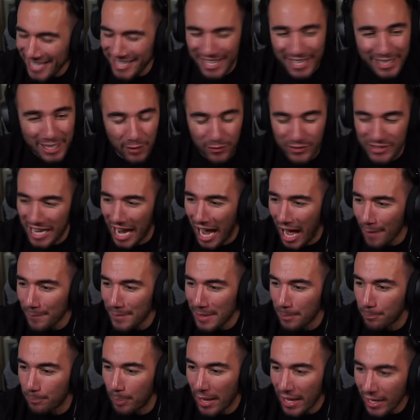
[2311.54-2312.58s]
It's like if
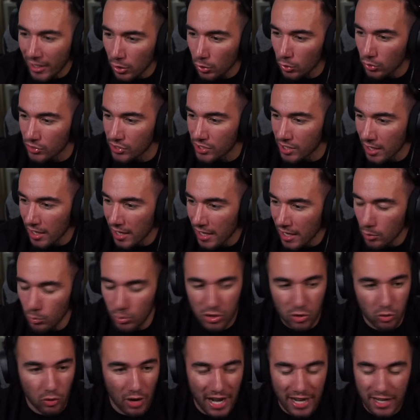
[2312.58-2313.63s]
Tommy Pickles
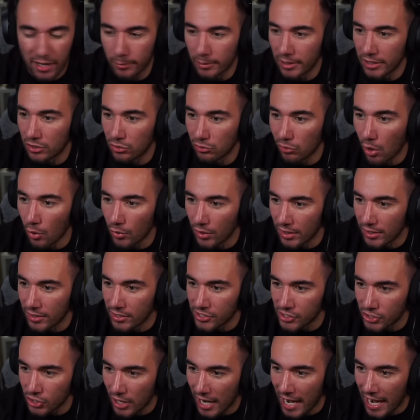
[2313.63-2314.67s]
was randomly thrown in
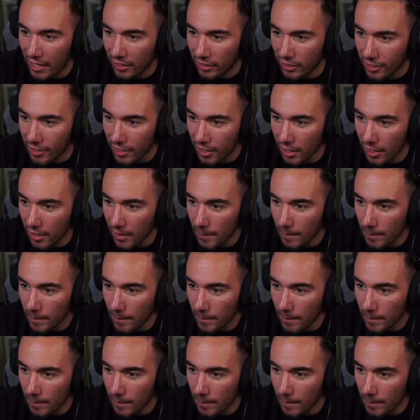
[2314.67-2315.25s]
this trailer.